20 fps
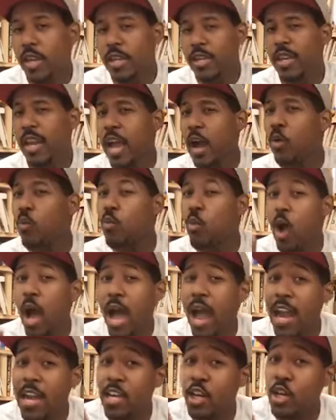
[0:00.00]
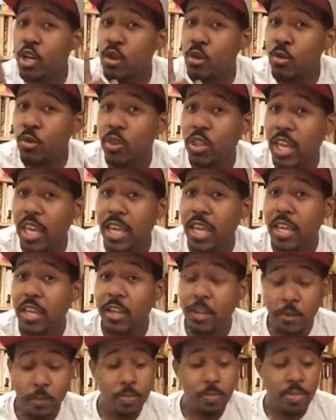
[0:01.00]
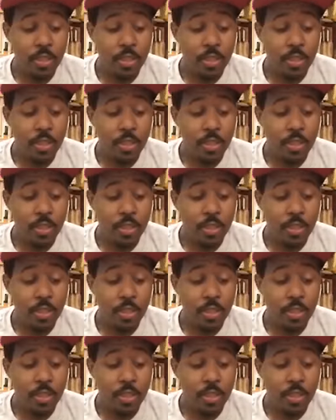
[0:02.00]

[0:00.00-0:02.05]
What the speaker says: Now, why do you think